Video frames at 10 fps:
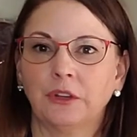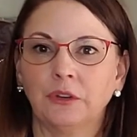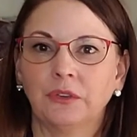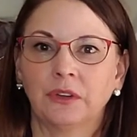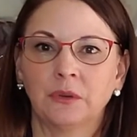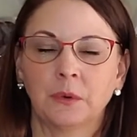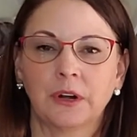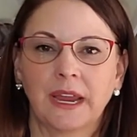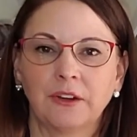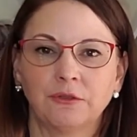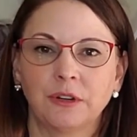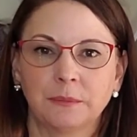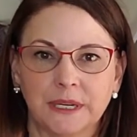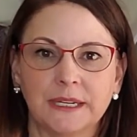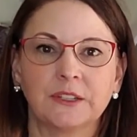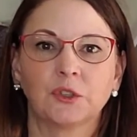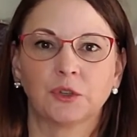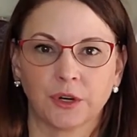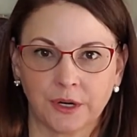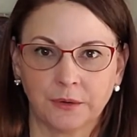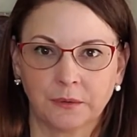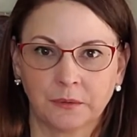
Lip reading: using the word hatred, but it's true.